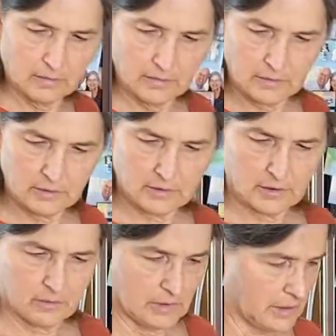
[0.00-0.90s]
So
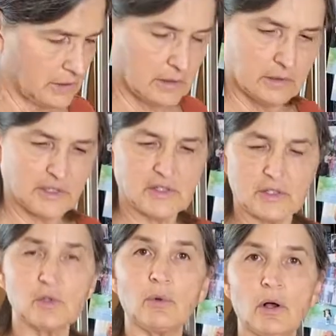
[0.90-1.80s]
we'll get just a
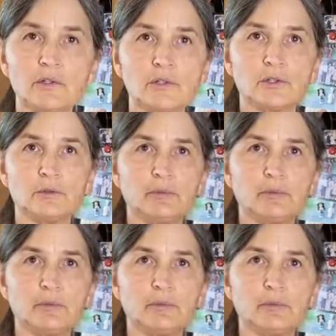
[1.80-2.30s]
small scoop.